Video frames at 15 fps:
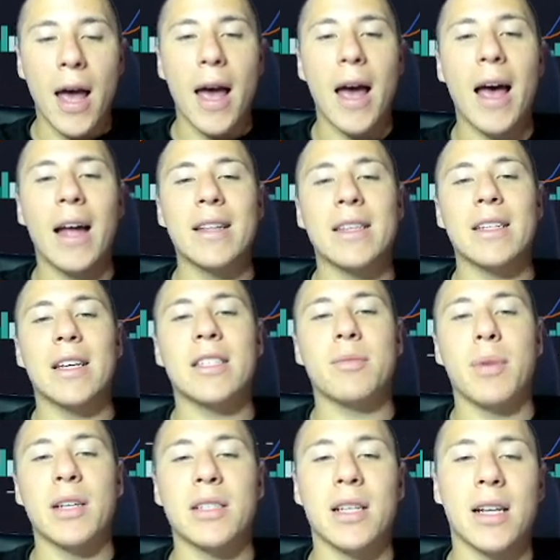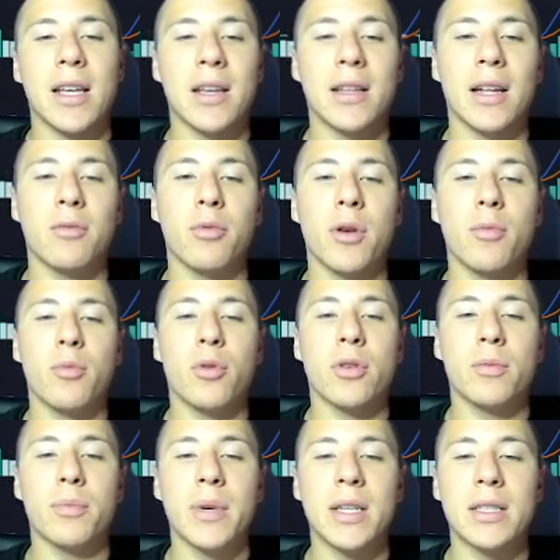and especially that we will
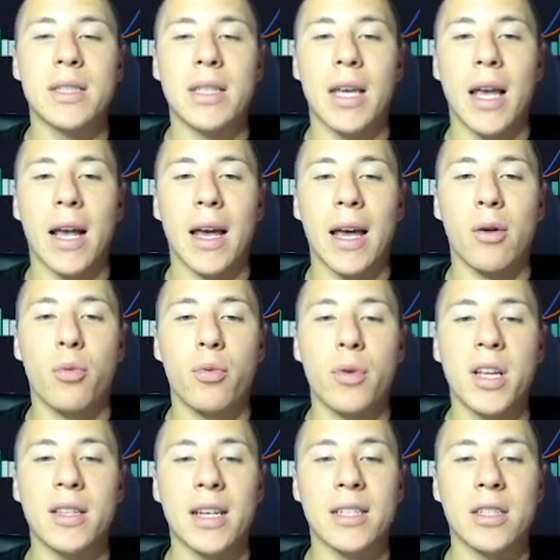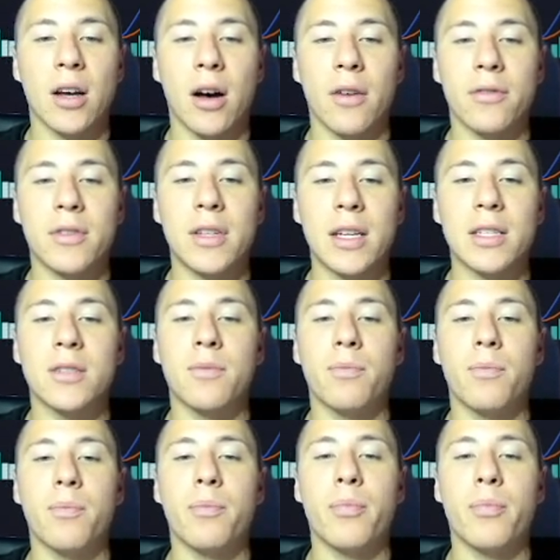be seeing a retest of this